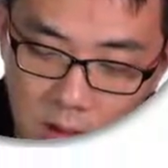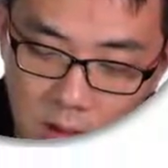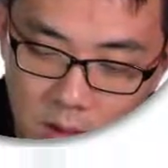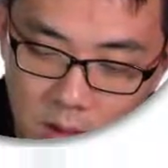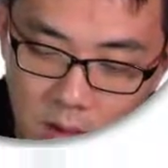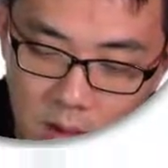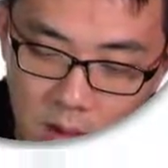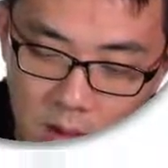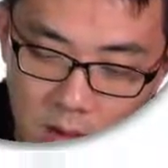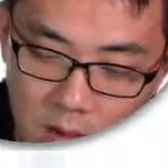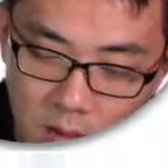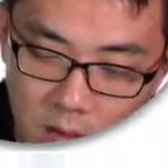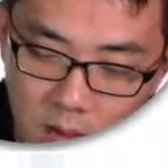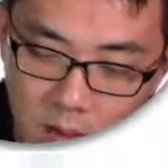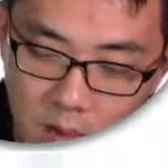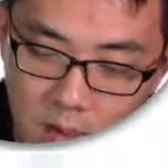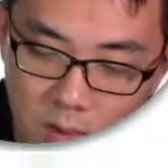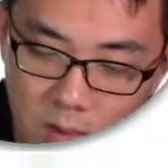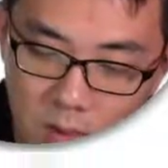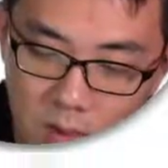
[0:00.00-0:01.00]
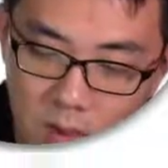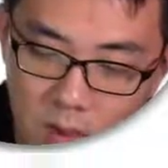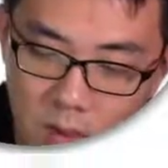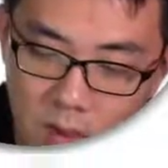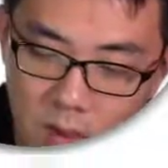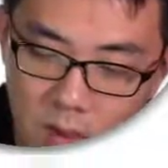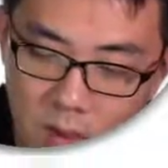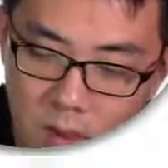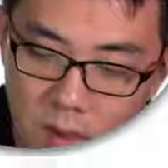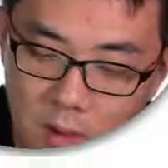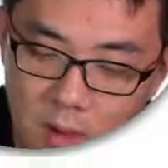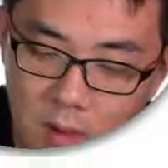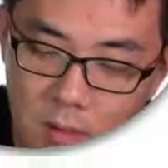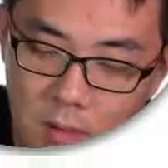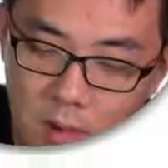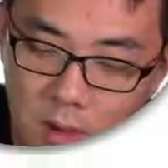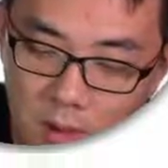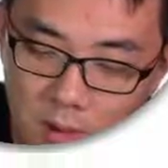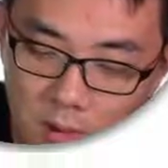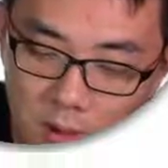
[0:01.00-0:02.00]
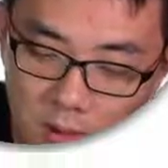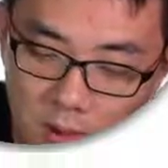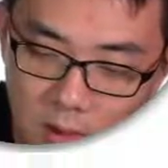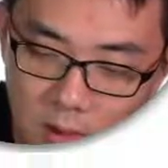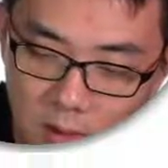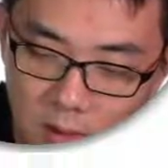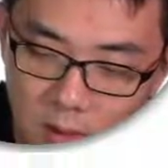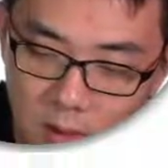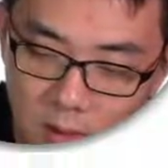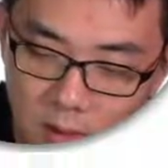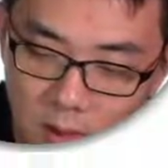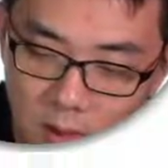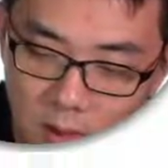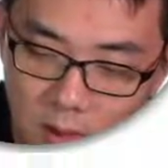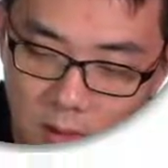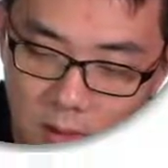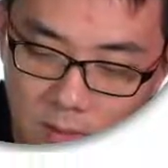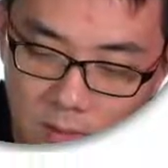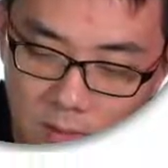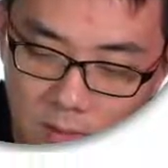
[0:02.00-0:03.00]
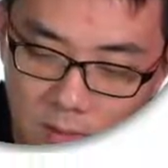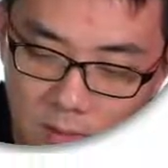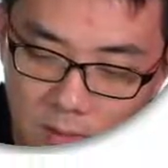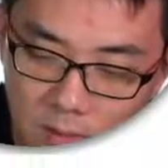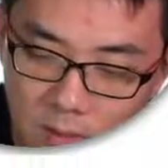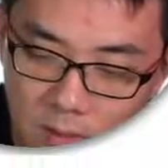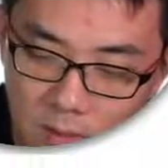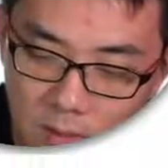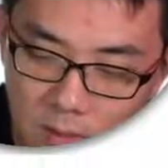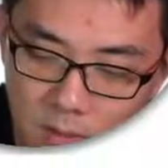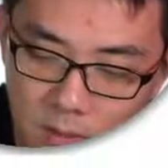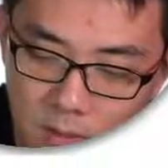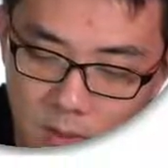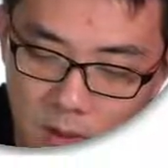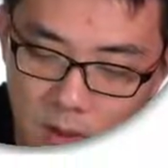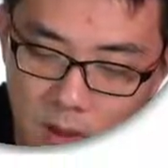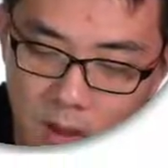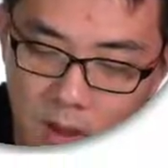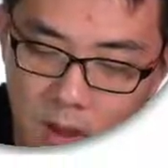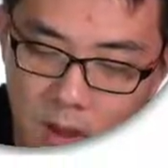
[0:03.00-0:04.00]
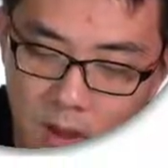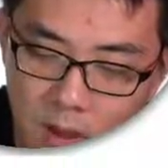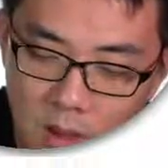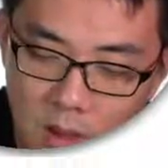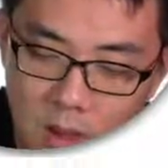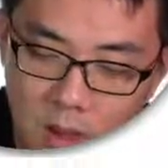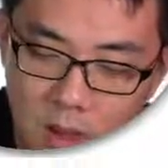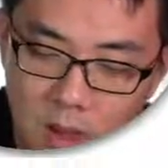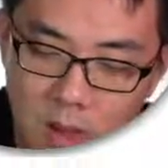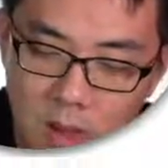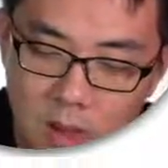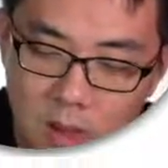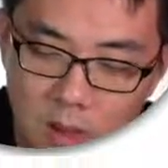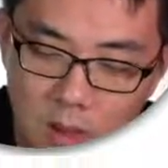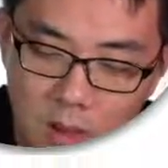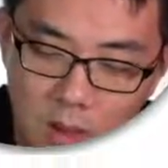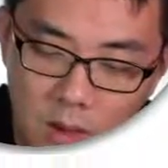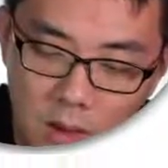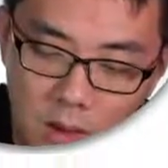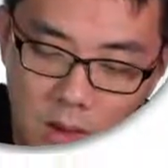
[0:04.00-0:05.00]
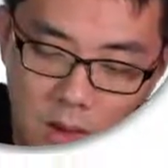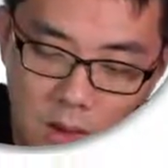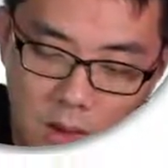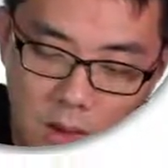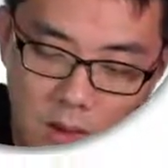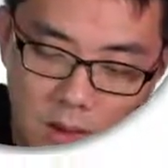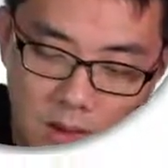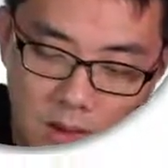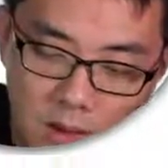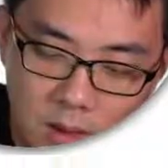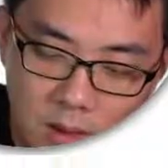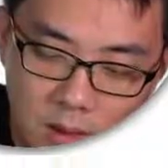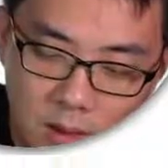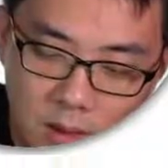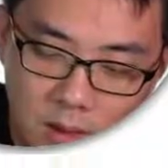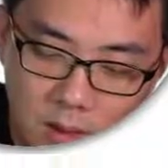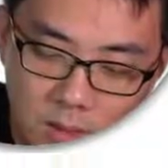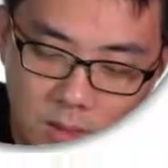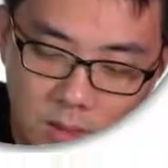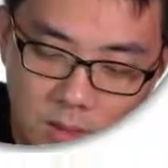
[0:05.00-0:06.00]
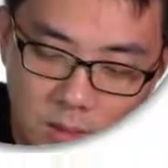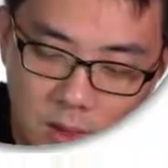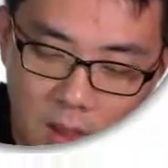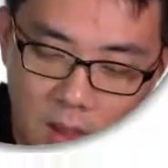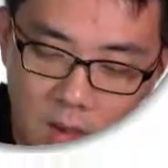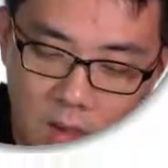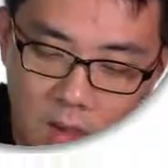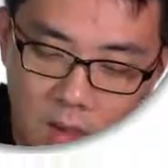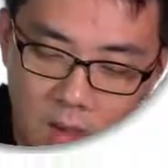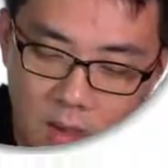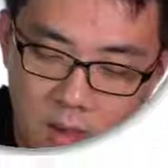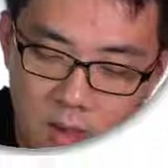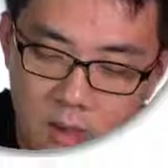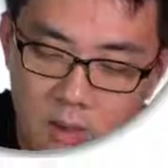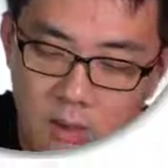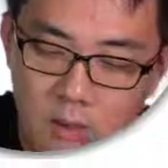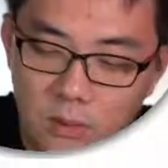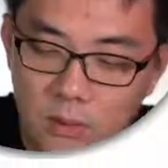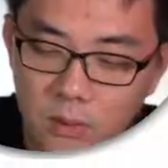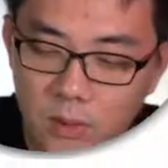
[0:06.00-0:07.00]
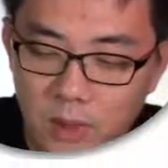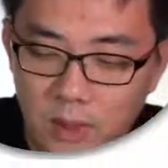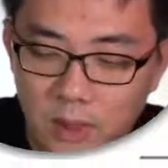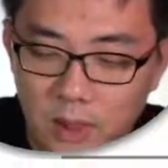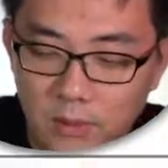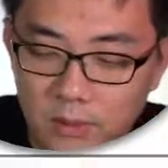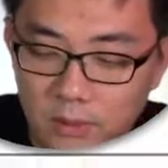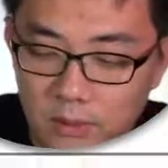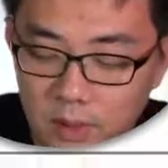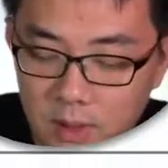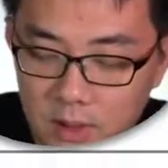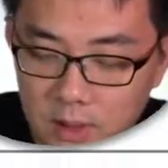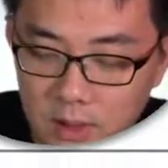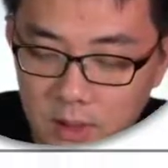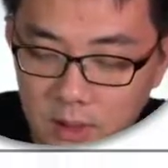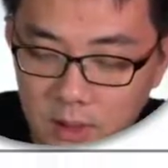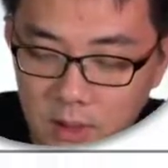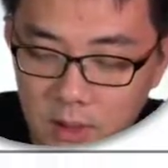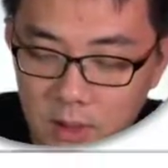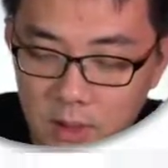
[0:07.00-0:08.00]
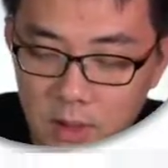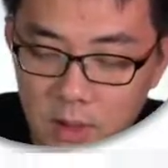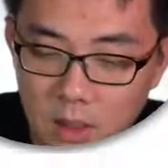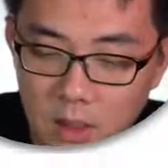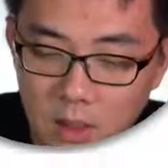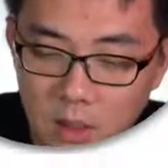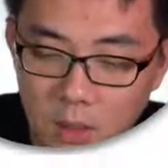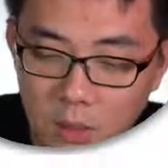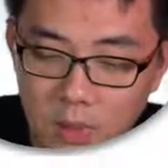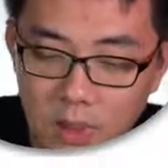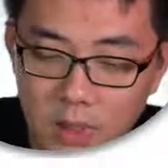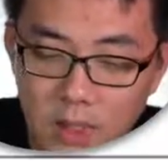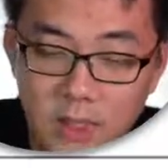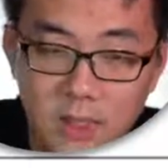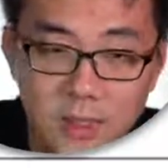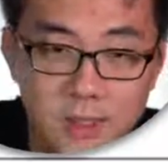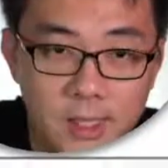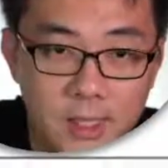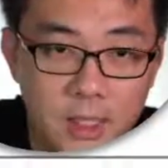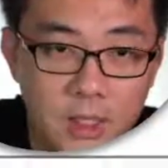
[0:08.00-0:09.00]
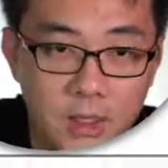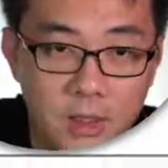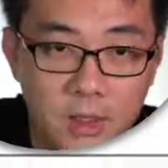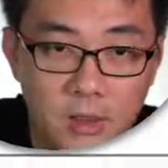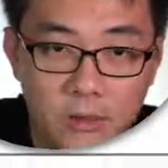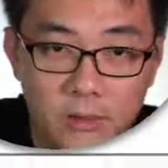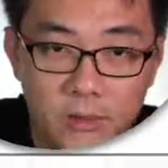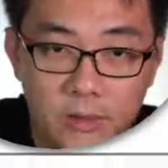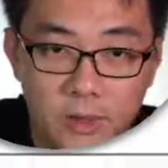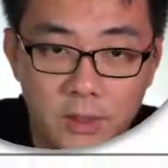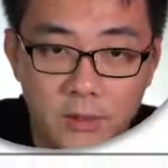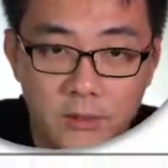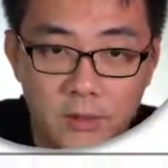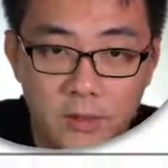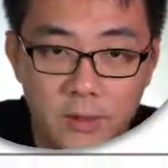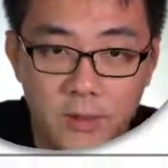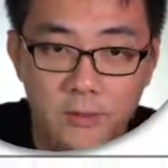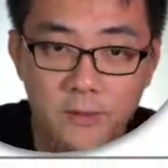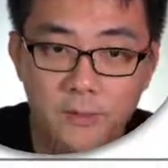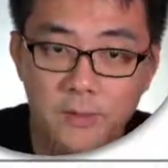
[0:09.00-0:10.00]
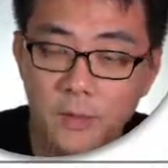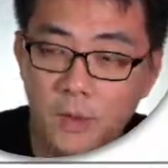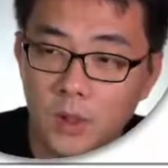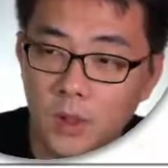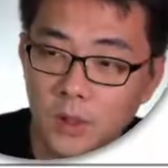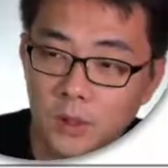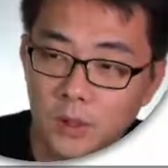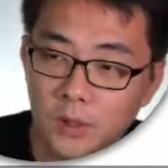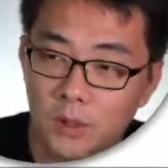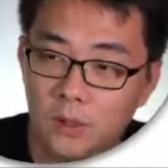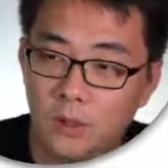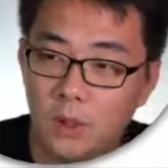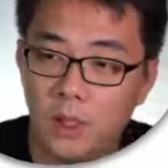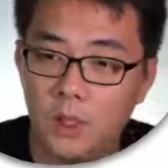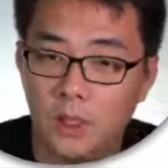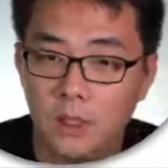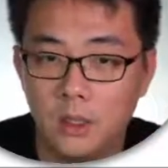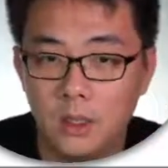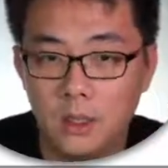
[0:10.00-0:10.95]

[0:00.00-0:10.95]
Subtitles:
This is 2u plus du dt. Okay. Dx dt here. Now, once we are done with this, we need a second derivative here. So what?